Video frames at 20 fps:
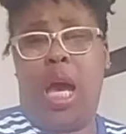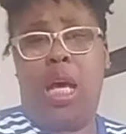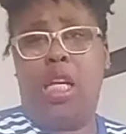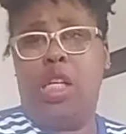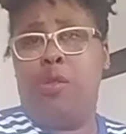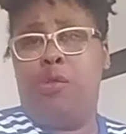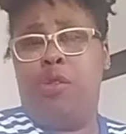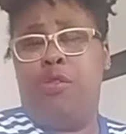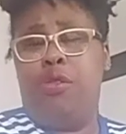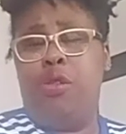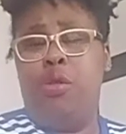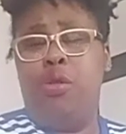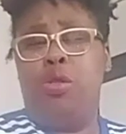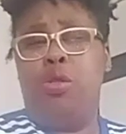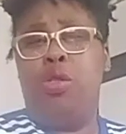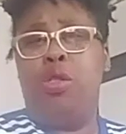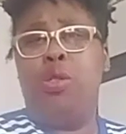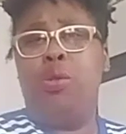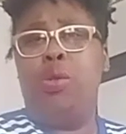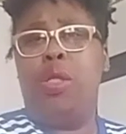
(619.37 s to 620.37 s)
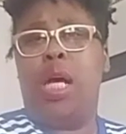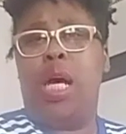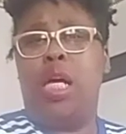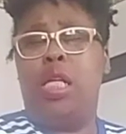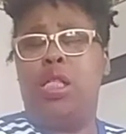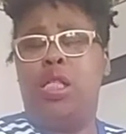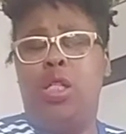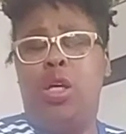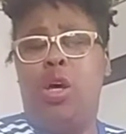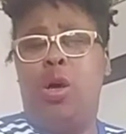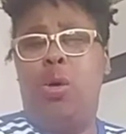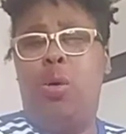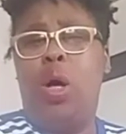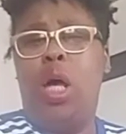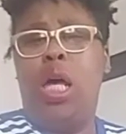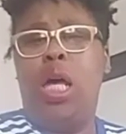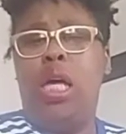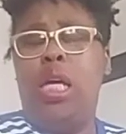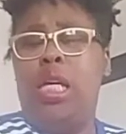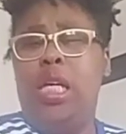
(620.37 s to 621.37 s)
I just refuse to do that. So
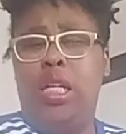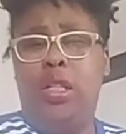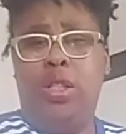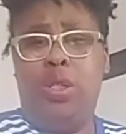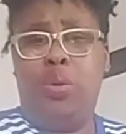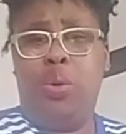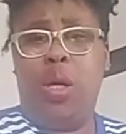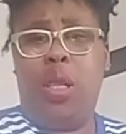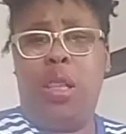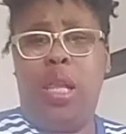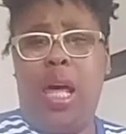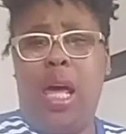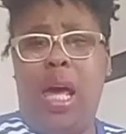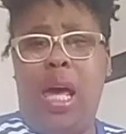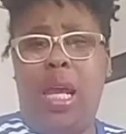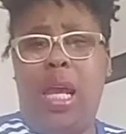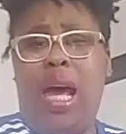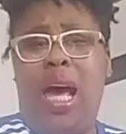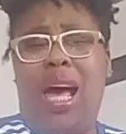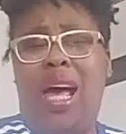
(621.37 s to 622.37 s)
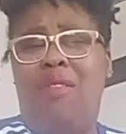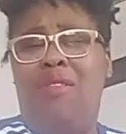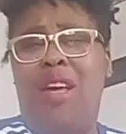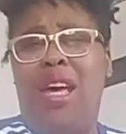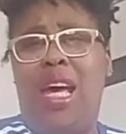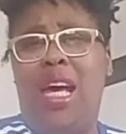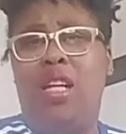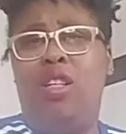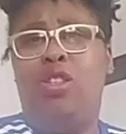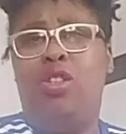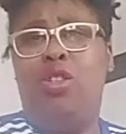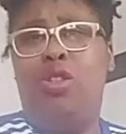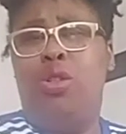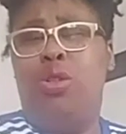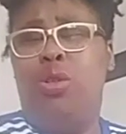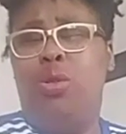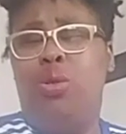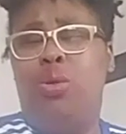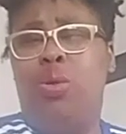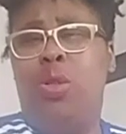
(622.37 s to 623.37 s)
in doing that, I've had
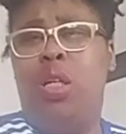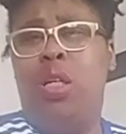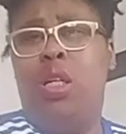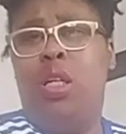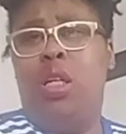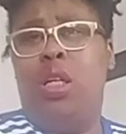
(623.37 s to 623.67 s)
to